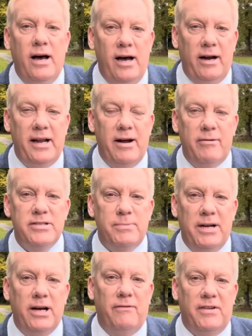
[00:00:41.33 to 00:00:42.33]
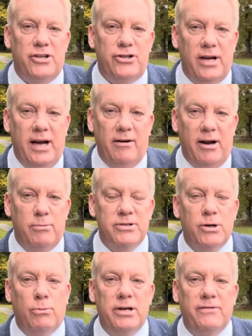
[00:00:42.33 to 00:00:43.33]
earlier, as we know, this year, it was
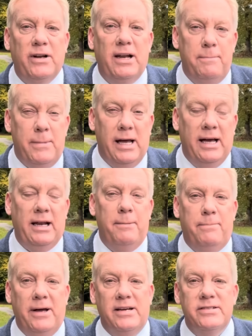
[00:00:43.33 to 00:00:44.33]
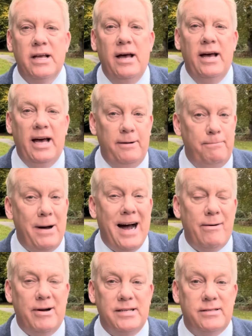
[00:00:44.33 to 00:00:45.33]
the wonderful Olympics in
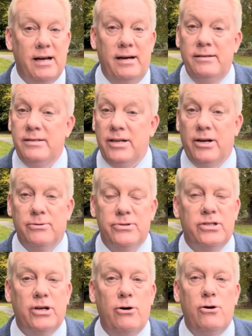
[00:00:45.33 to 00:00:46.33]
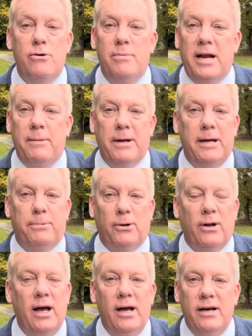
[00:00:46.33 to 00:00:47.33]
Paris, and, you know, so many people
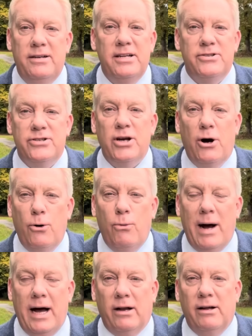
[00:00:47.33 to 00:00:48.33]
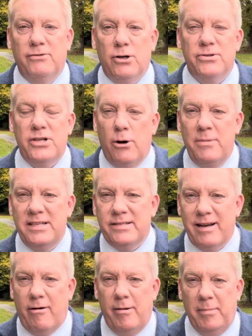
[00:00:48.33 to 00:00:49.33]
did so well. Of course, the opening
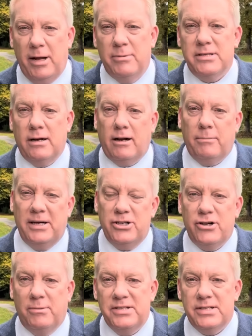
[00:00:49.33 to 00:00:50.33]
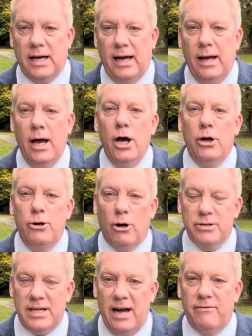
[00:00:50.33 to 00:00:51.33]
ceremony was a little bit, shall we say,
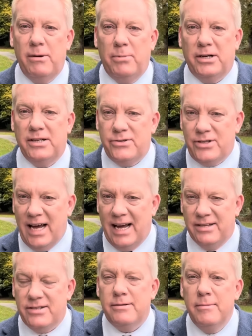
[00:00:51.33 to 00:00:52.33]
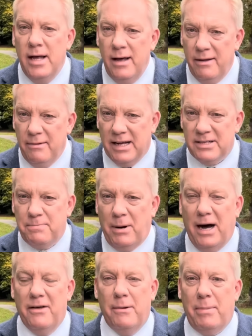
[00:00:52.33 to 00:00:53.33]
not to everybody's taste. That's
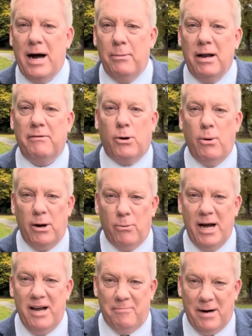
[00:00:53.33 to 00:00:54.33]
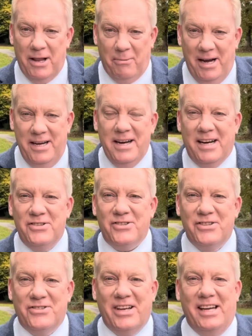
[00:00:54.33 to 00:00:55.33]
by the by. We'll have a quick wave, by the way. Nice
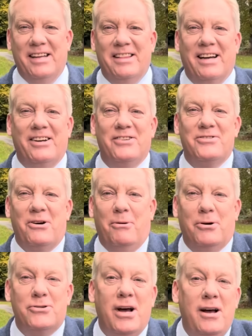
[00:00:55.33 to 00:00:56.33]
to see you. Thank you so much.